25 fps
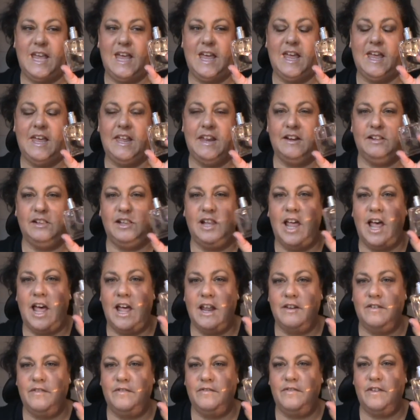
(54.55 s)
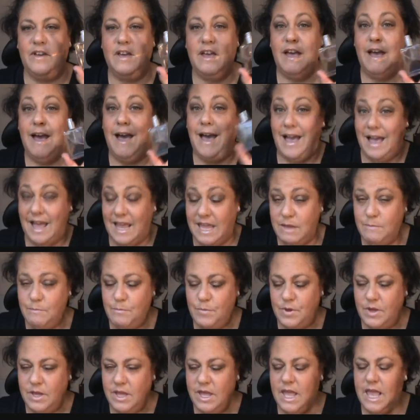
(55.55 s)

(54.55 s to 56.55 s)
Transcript: and a lot of hype